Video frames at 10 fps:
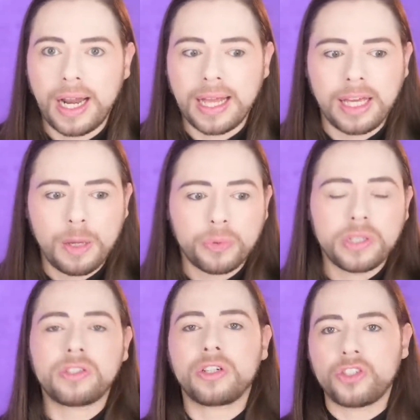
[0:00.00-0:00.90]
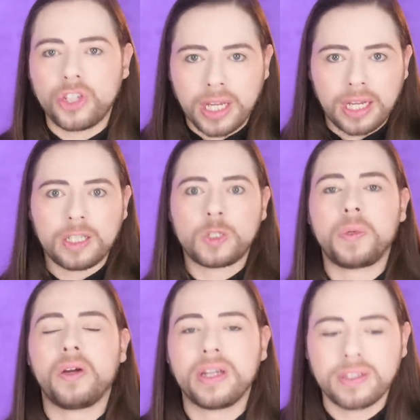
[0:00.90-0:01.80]
and I keep researching and
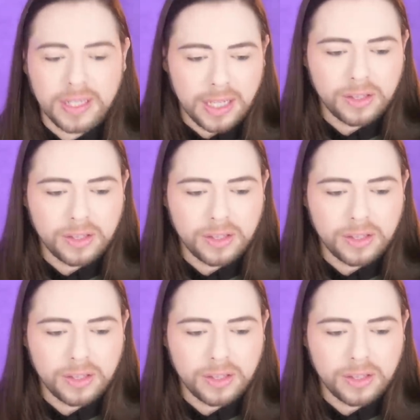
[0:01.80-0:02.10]
experiencing